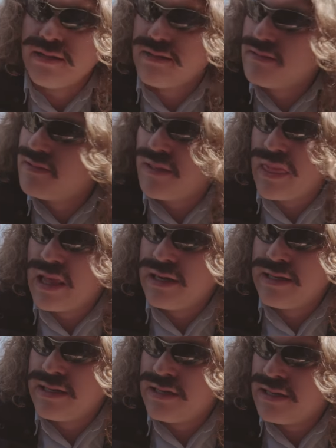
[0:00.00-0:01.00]

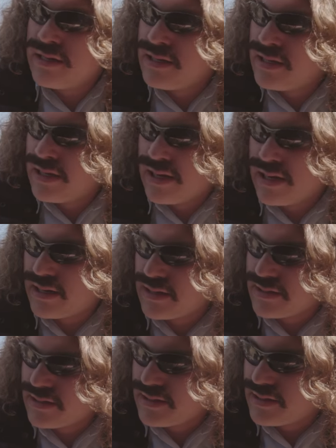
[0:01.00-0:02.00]
Nobody speaks.